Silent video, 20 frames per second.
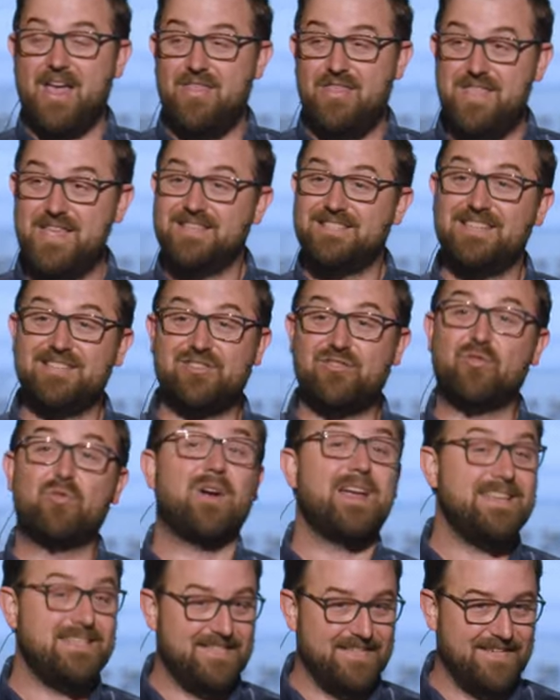This is
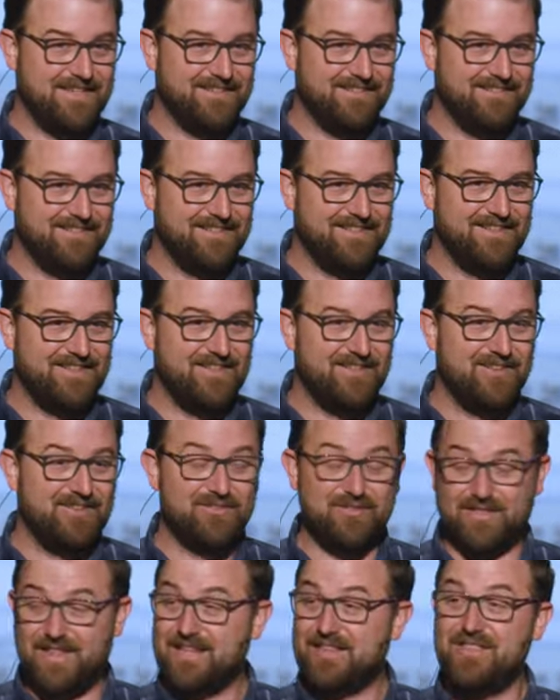crazy.
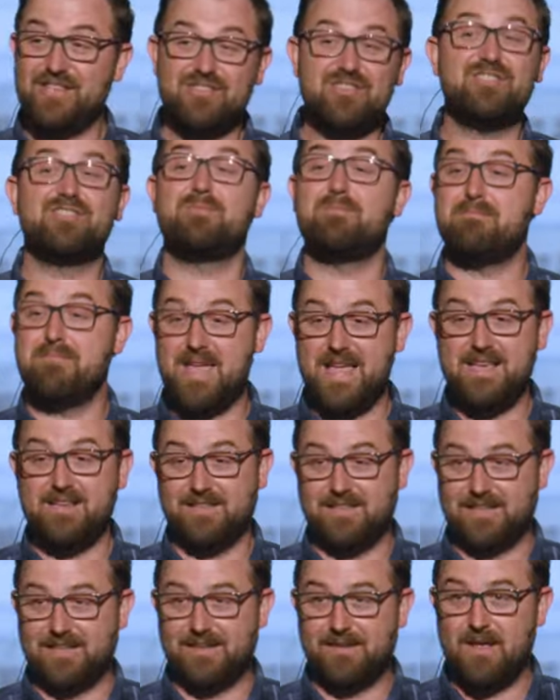So, like, this is
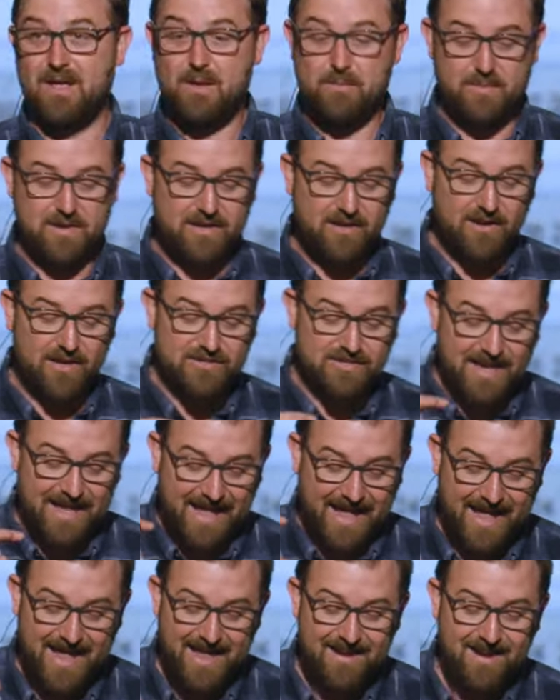amazing because
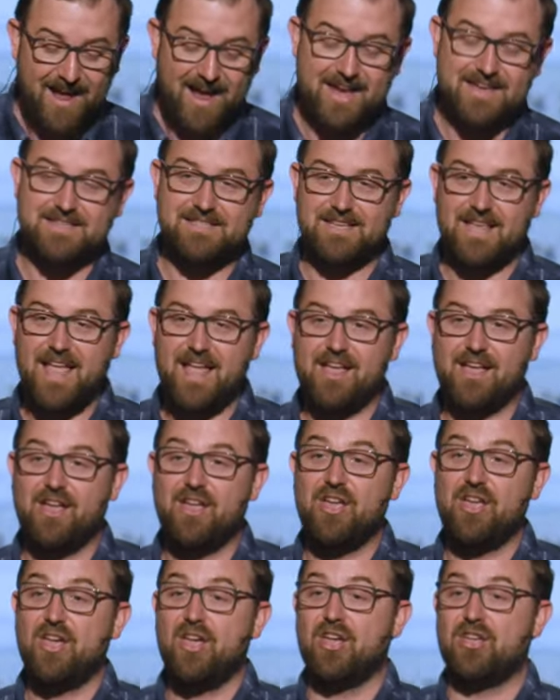in Isaiah,